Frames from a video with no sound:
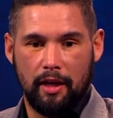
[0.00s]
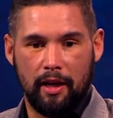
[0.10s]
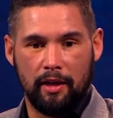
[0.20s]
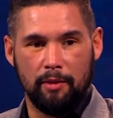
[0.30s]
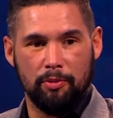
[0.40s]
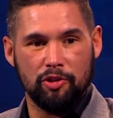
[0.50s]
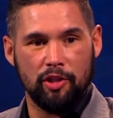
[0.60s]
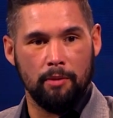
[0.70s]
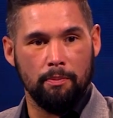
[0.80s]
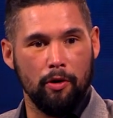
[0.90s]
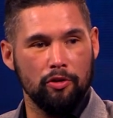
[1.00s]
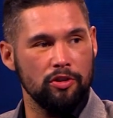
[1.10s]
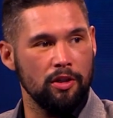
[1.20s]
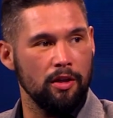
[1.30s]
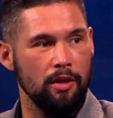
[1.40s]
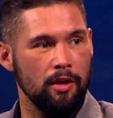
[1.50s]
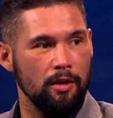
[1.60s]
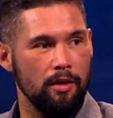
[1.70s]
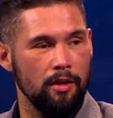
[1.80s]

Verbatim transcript: and he portrayed boxing in a, in, a,